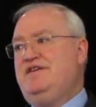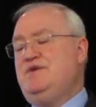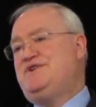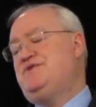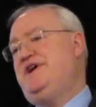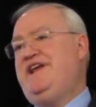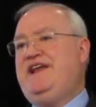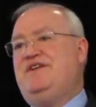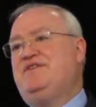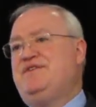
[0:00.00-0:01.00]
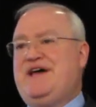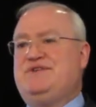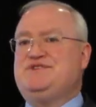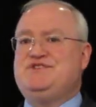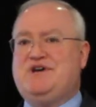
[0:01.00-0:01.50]
you would create
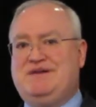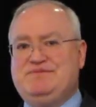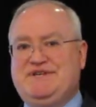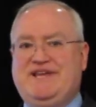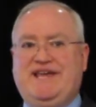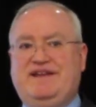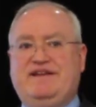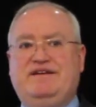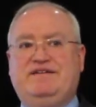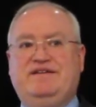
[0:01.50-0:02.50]
800,000 jobs in Canada.